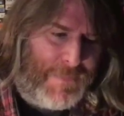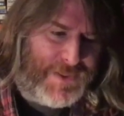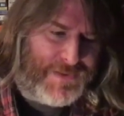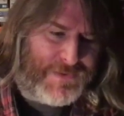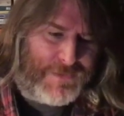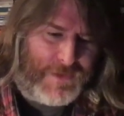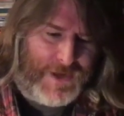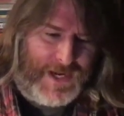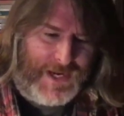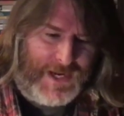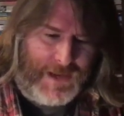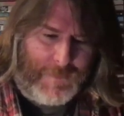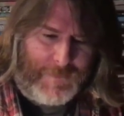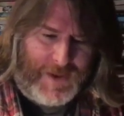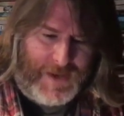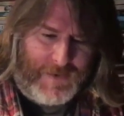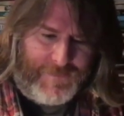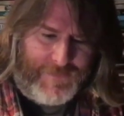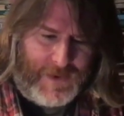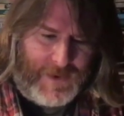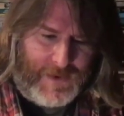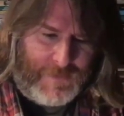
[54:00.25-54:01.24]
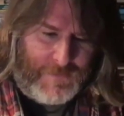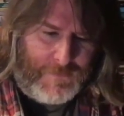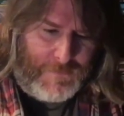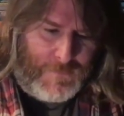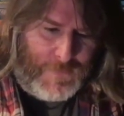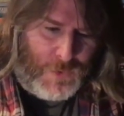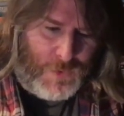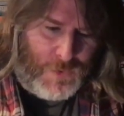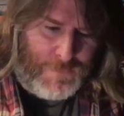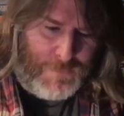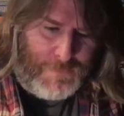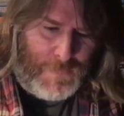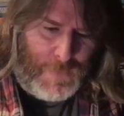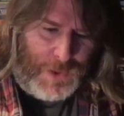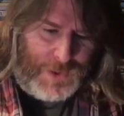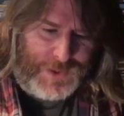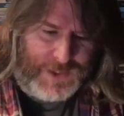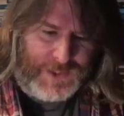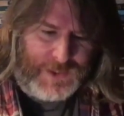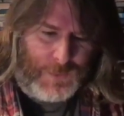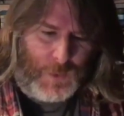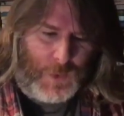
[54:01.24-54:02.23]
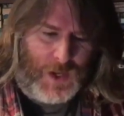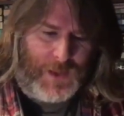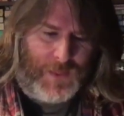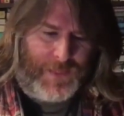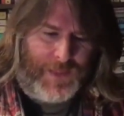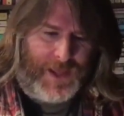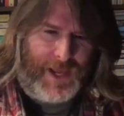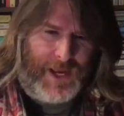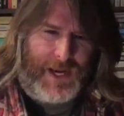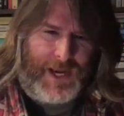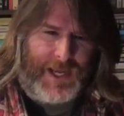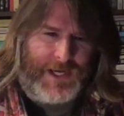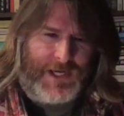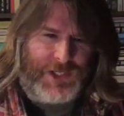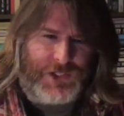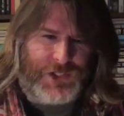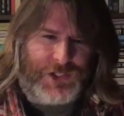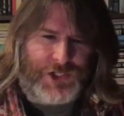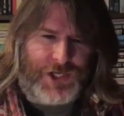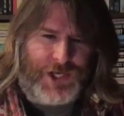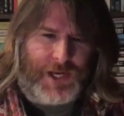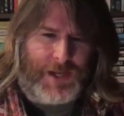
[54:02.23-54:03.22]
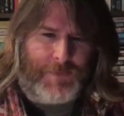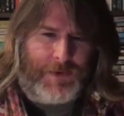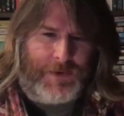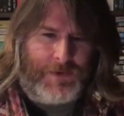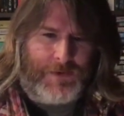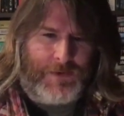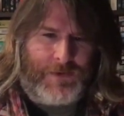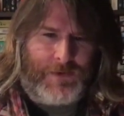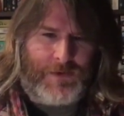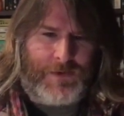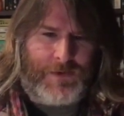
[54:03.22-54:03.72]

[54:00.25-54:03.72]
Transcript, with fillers: three, a bit of a more modern one there, ladies and gentlemen.